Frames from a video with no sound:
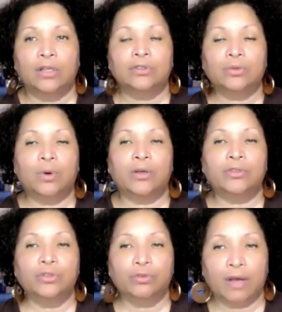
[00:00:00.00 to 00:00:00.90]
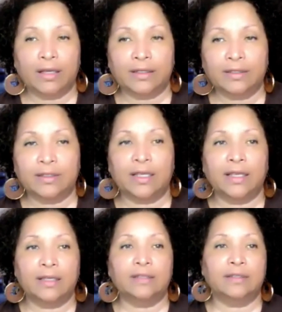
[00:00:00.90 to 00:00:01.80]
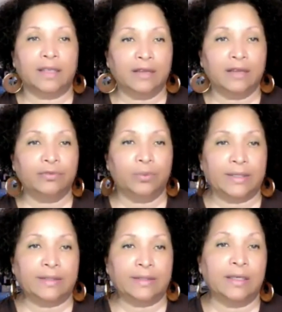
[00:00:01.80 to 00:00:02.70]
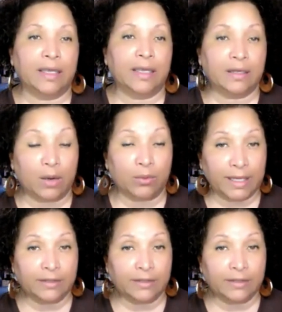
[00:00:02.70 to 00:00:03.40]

to what Uranus is influencing in our